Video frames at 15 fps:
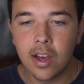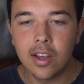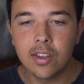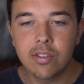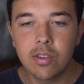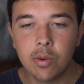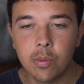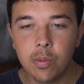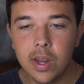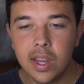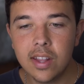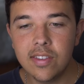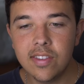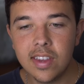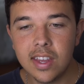So we
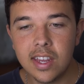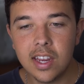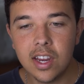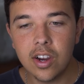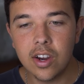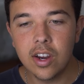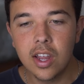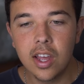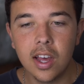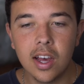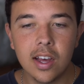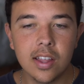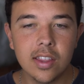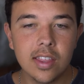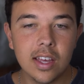can see here
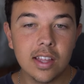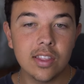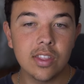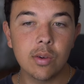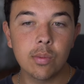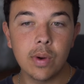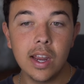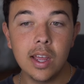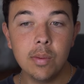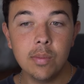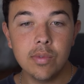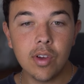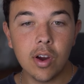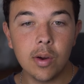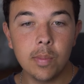that the
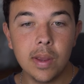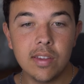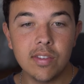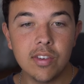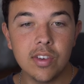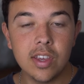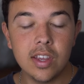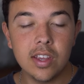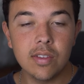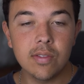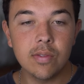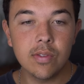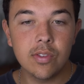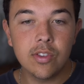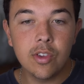Rams are basically
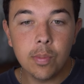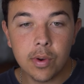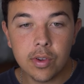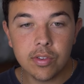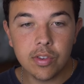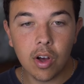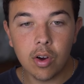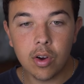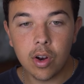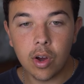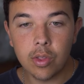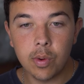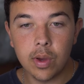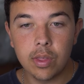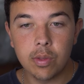super solid
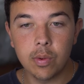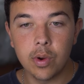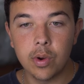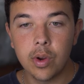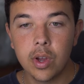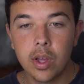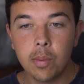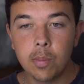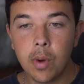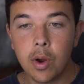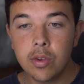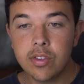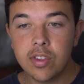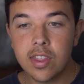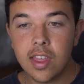all the way through.
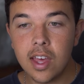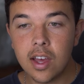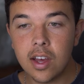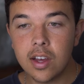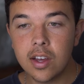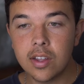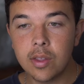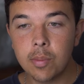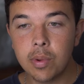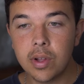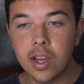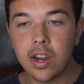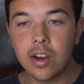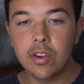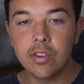Most of the
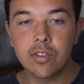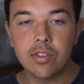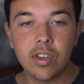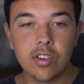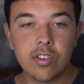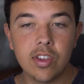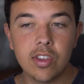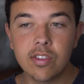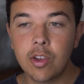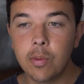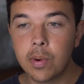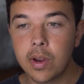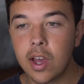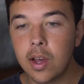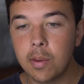players such as
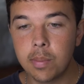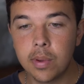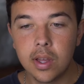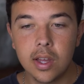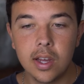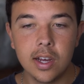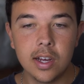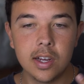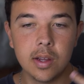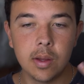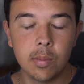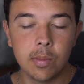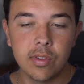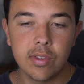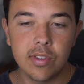Cooper
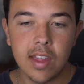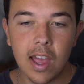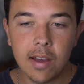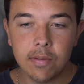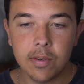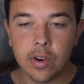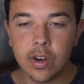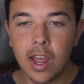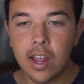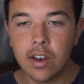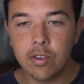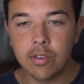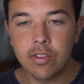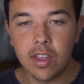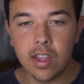Kupp, Stafford,
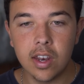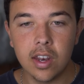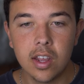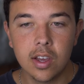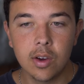Henderson,